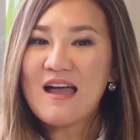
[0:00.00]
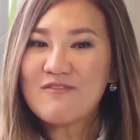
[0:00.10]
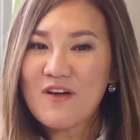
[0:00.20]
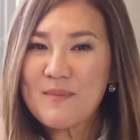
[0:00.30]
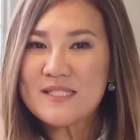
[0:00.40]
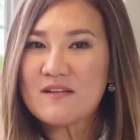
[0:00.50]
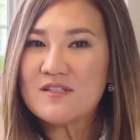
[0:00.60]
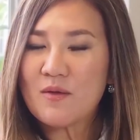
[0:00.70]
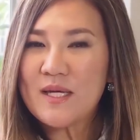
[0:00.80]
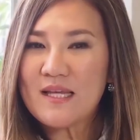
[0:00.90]
I find
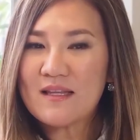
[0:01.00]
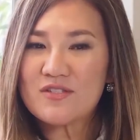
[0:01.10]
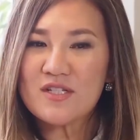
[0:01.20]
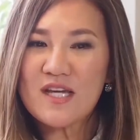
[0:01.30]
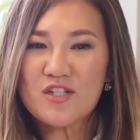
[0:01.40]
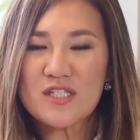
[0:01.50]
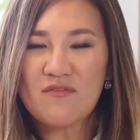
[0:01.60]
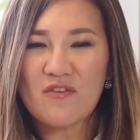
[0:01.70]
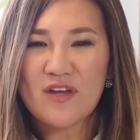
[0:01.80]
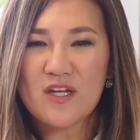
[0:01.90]
myself slowing down. Like today I just
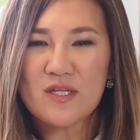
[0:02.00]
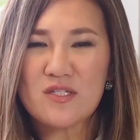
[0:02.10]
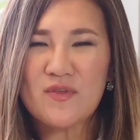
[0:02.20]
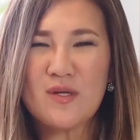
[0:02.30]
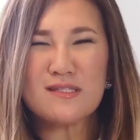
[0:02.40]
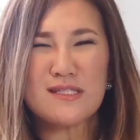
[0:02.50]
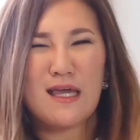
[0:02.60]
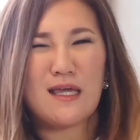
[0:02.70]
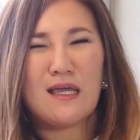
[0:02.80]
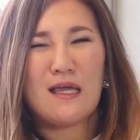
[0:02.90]
gave a radio interview and I was
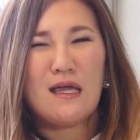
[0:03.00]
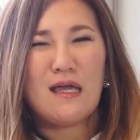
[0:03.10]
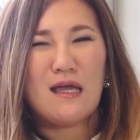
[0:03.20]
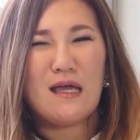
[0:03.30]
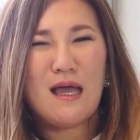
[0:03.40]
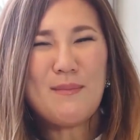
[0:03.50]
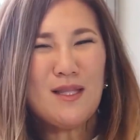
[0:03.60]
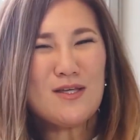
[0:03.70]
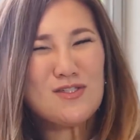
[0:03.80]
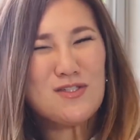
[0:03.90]
like, I'm
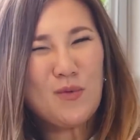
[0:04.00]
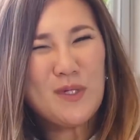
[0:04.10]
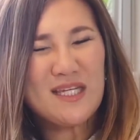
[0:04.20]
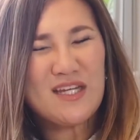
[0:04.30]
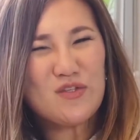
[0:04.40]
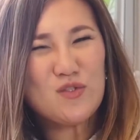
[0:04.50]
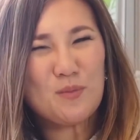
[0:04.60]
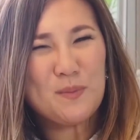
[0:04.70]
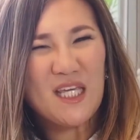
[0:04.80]
a lot slower than I used to